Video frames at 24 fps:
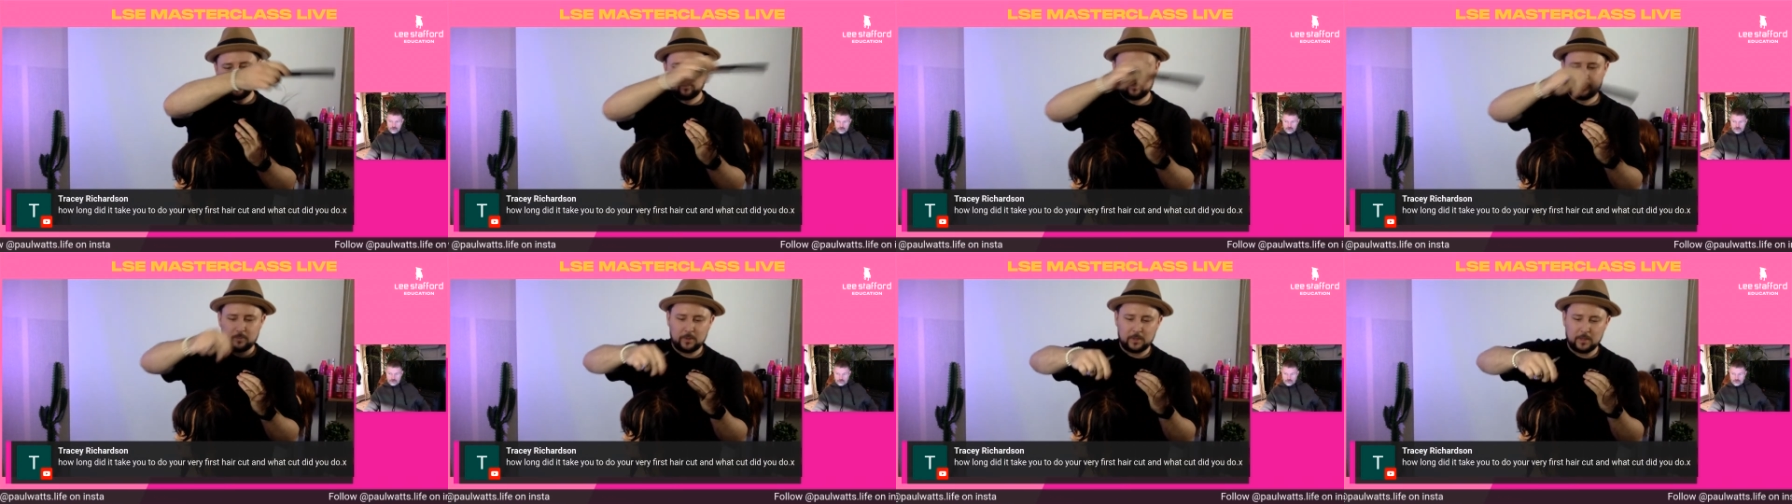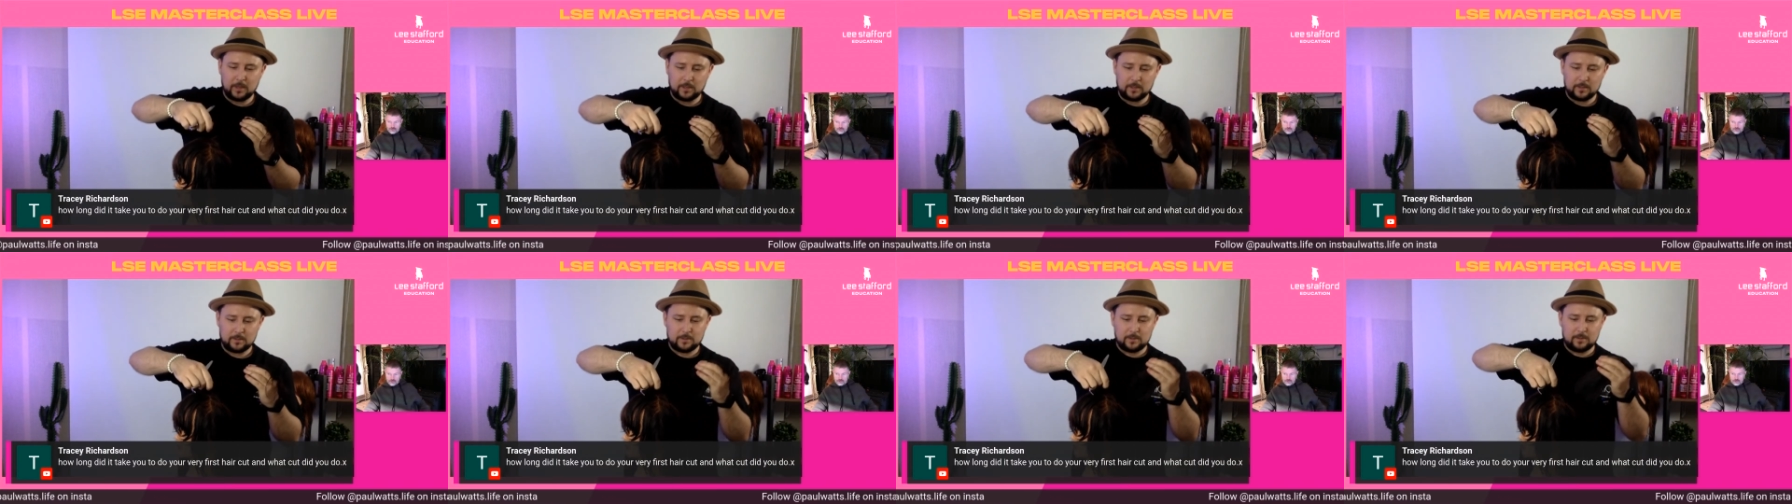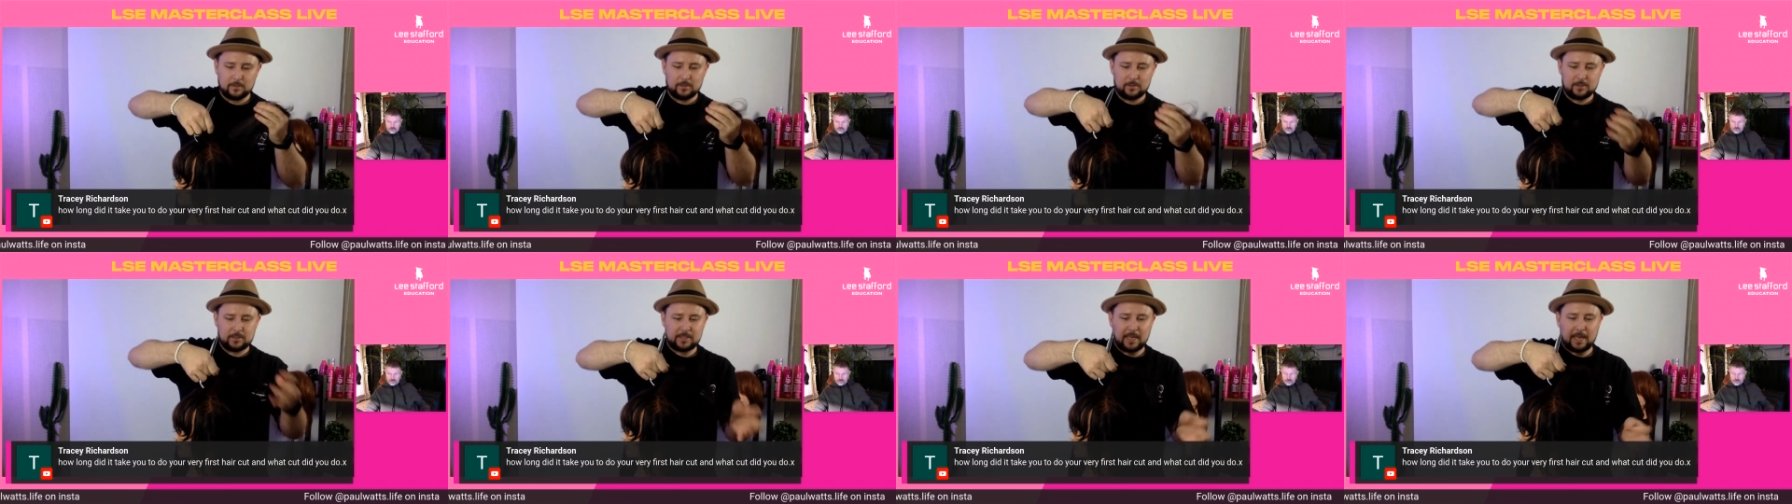that
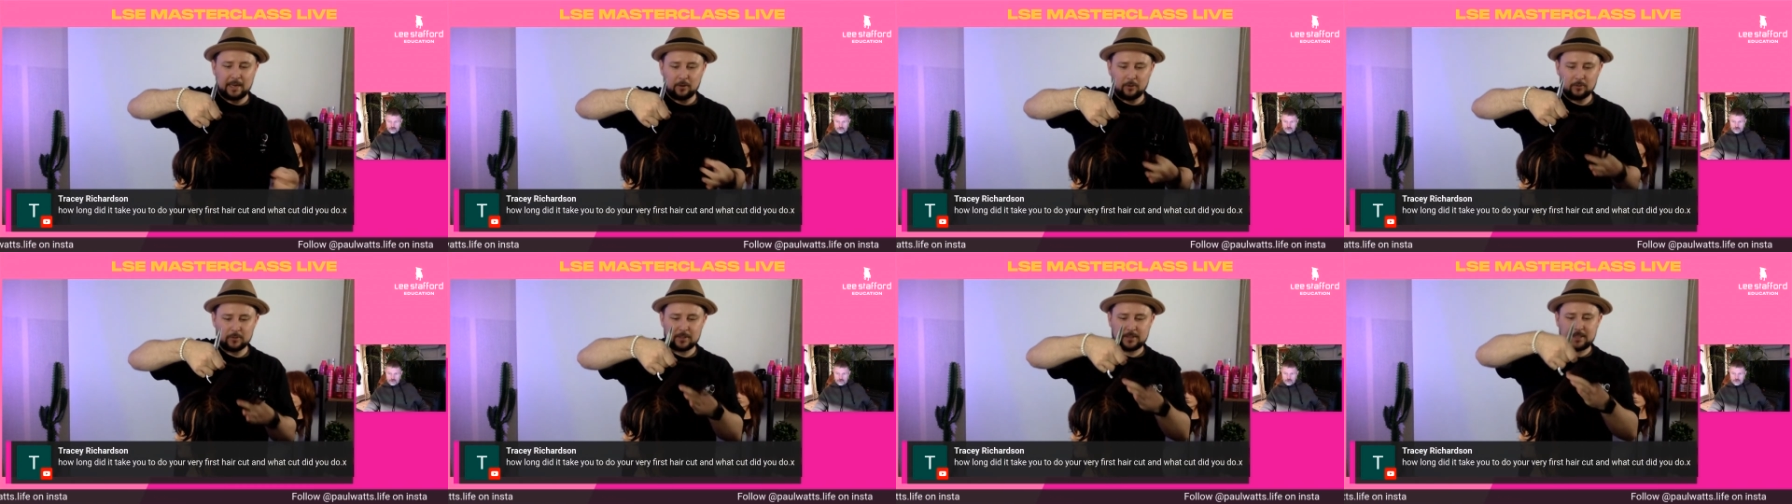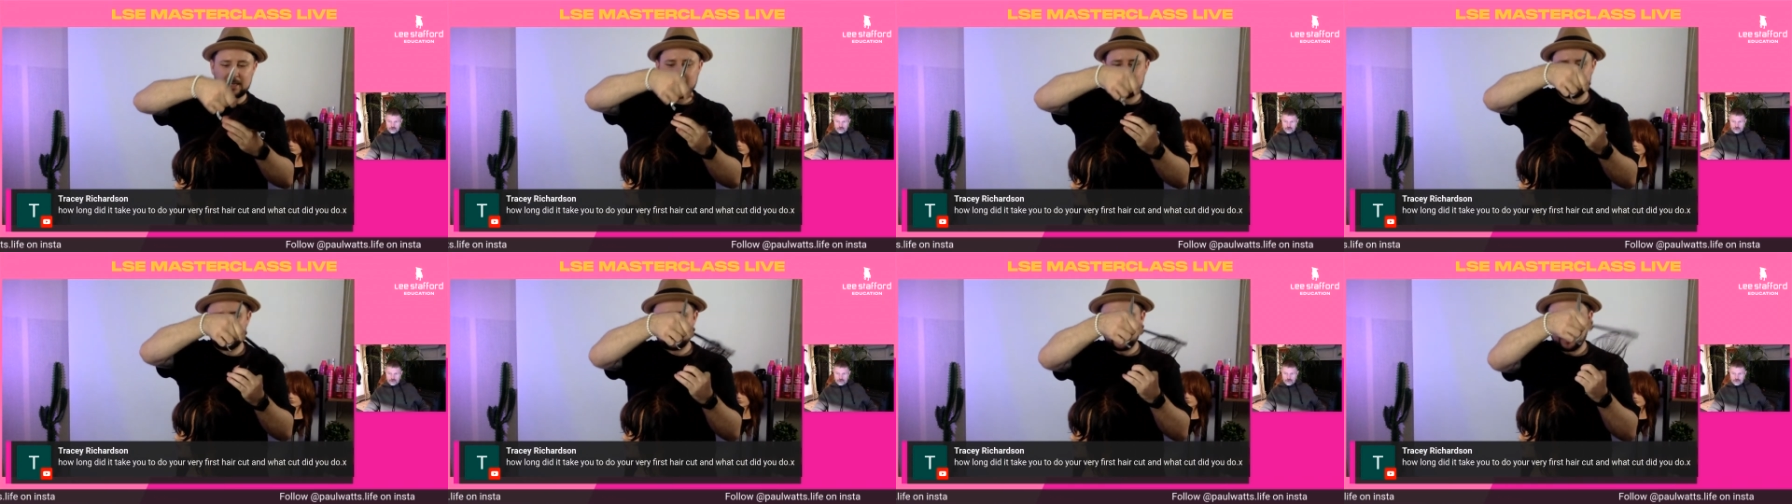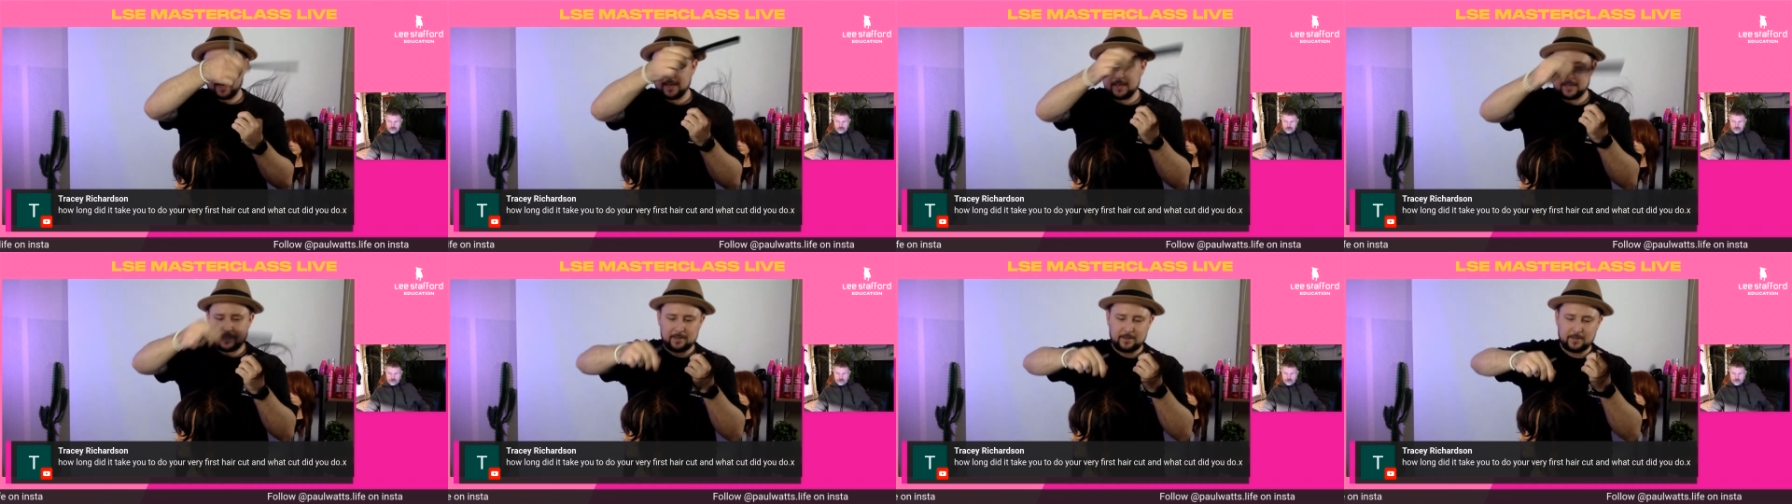salons didn't
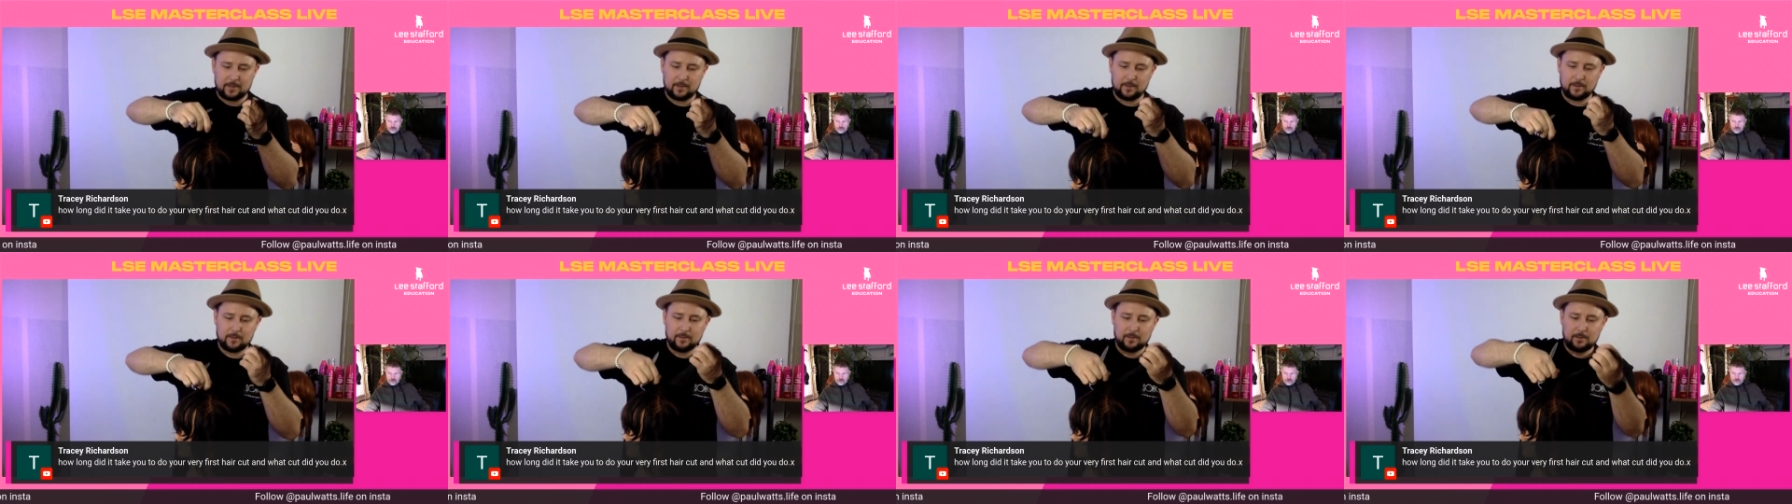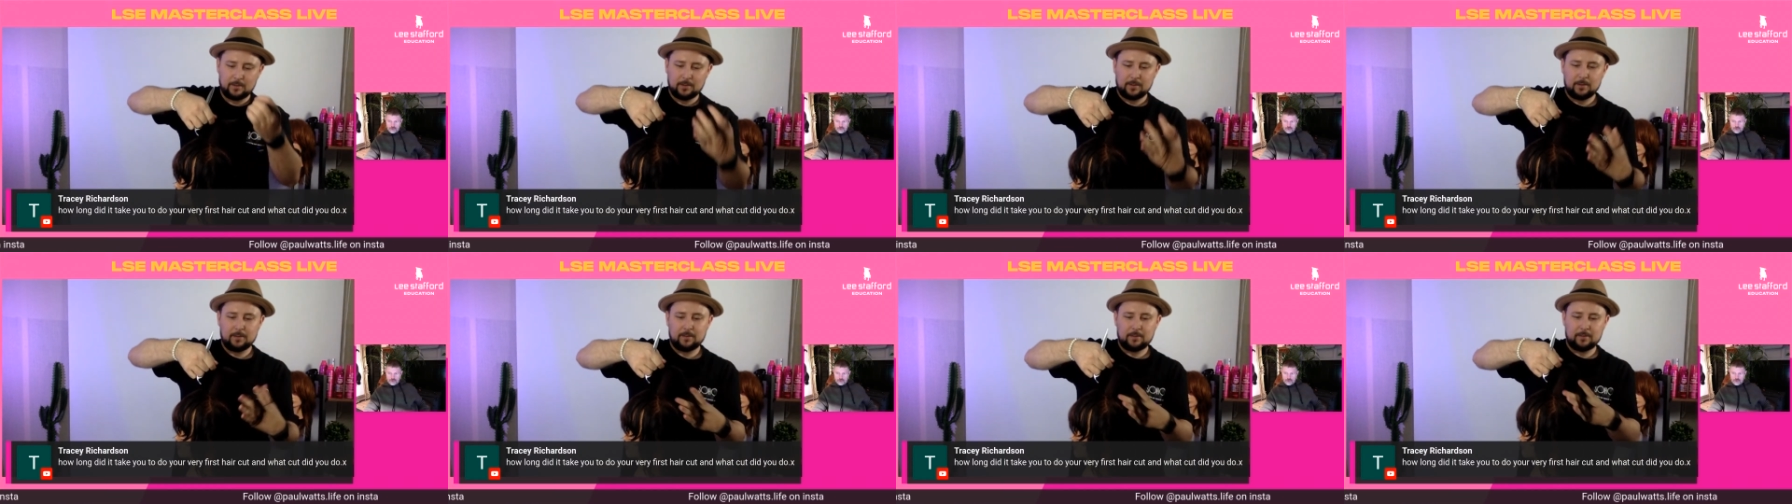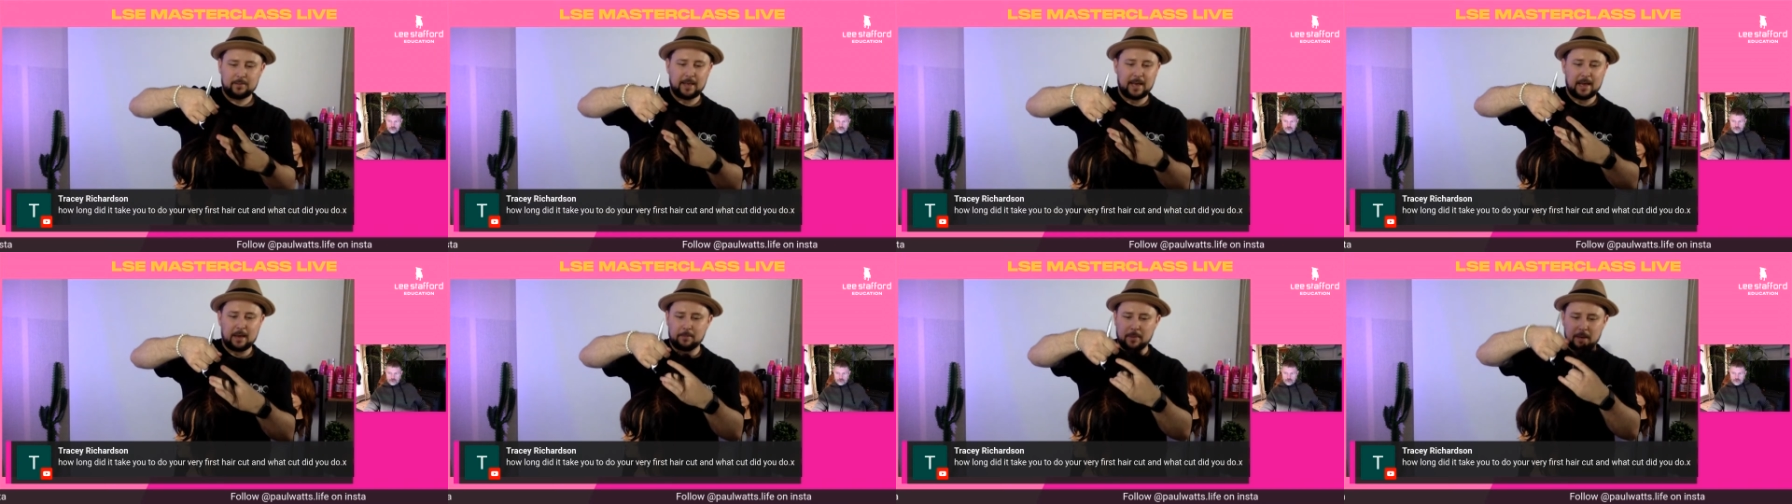take
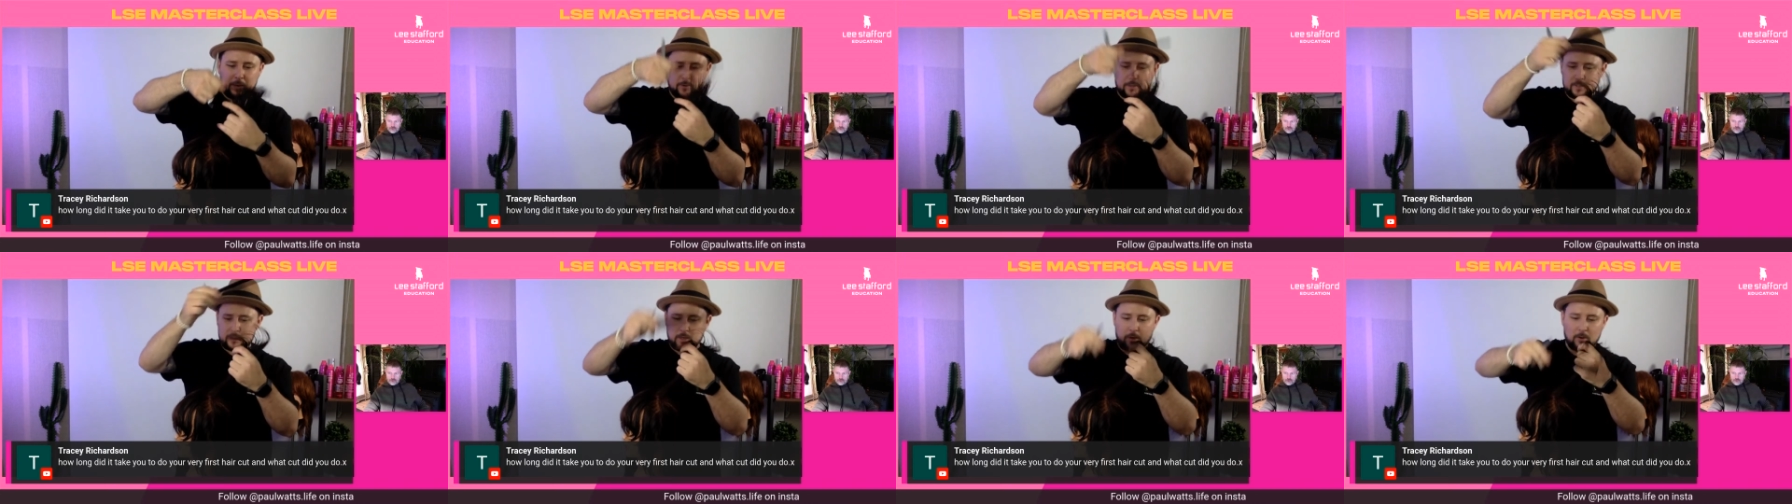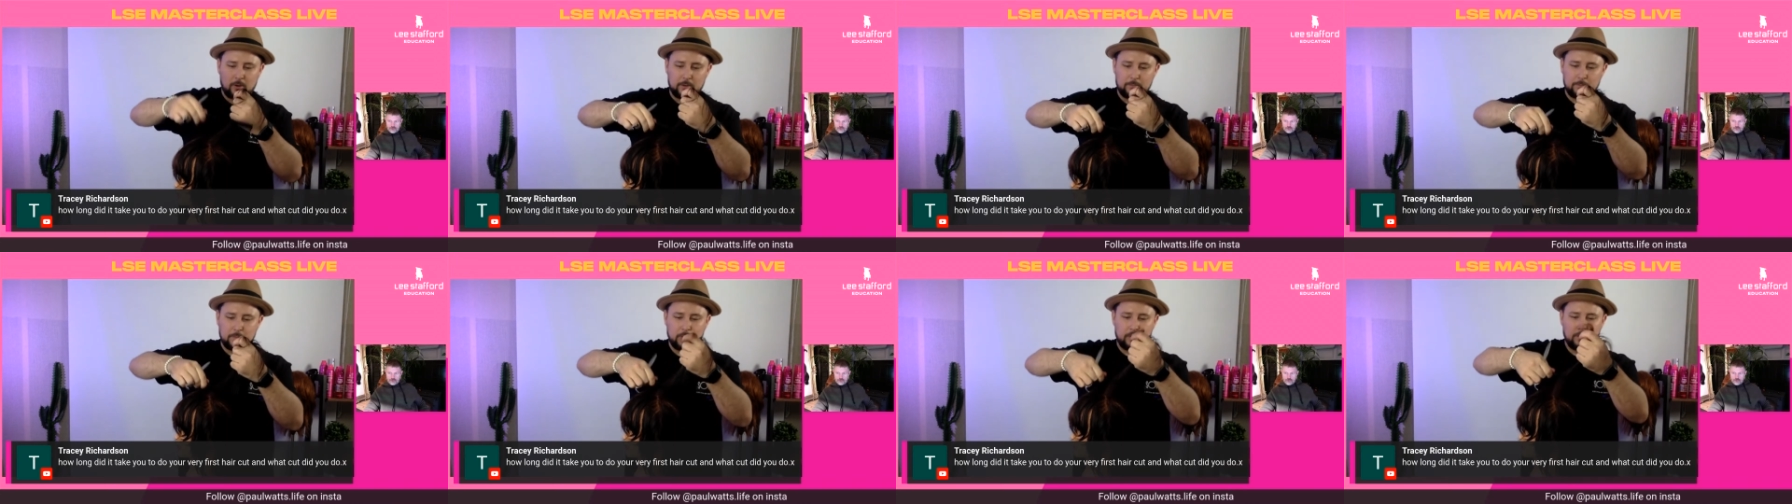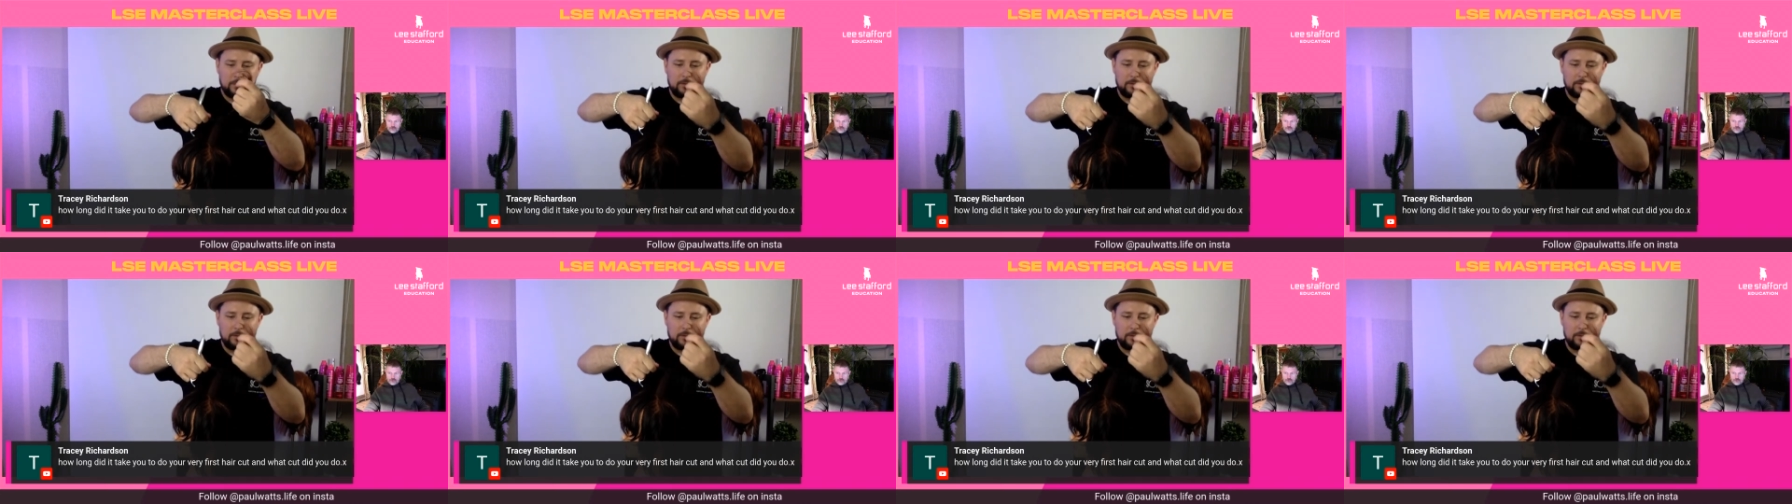that amount of time